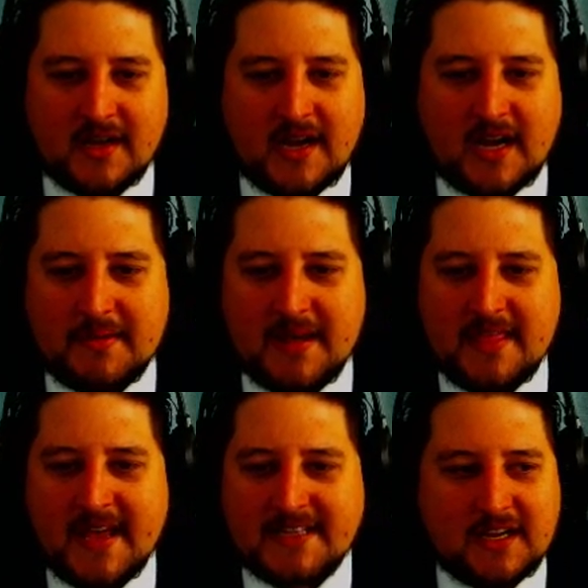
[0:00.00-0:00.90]
Um,
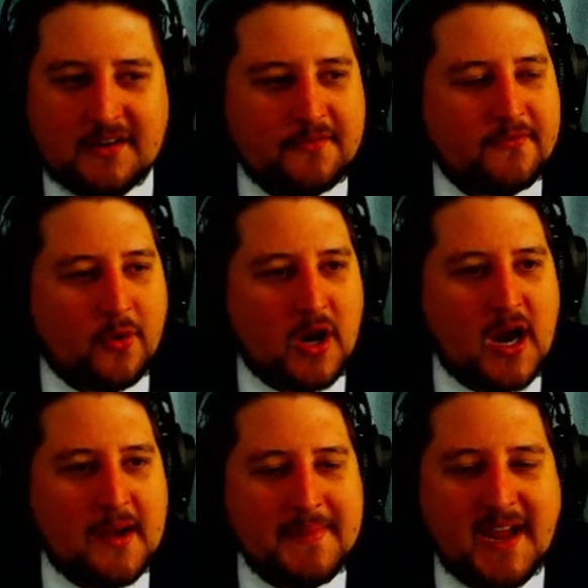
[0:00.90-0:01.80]
and that's it
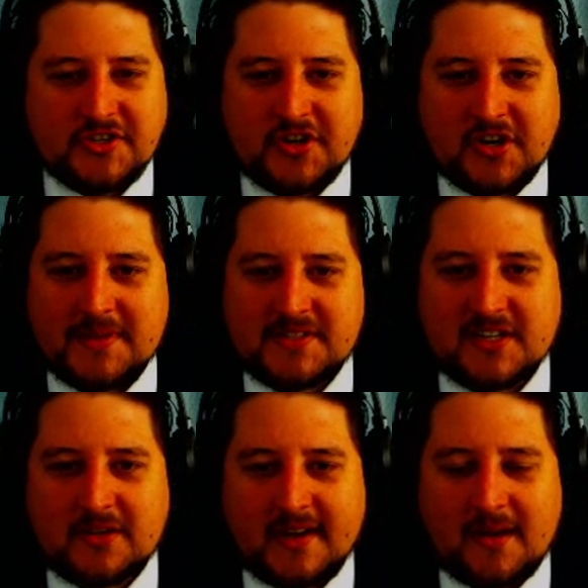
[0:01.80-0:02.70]
for major tournaments
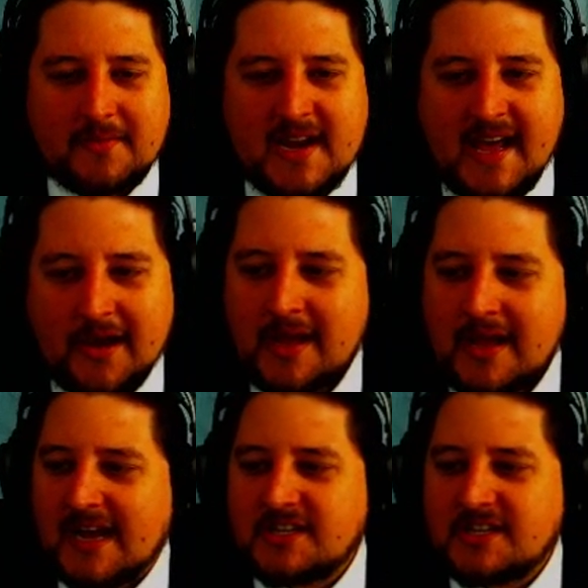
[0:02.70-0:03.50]
that are going on right now.